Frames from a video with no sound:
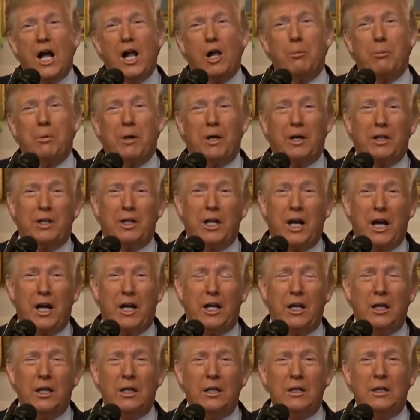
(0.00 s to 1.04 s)

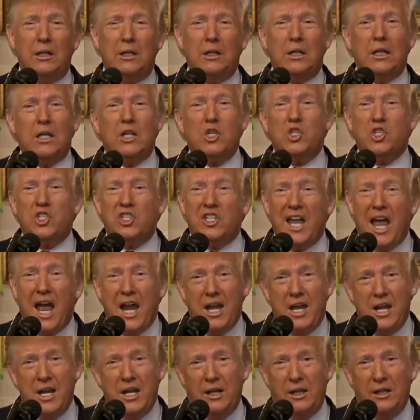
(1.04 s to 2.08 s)
al-Baghdadi is
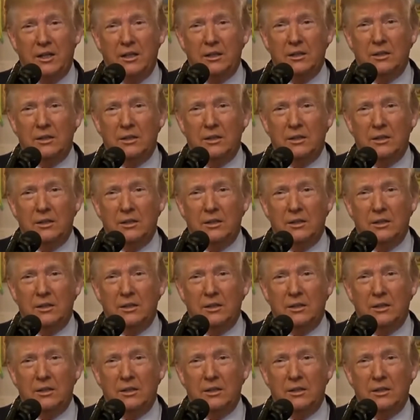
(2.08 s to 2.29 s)
dead.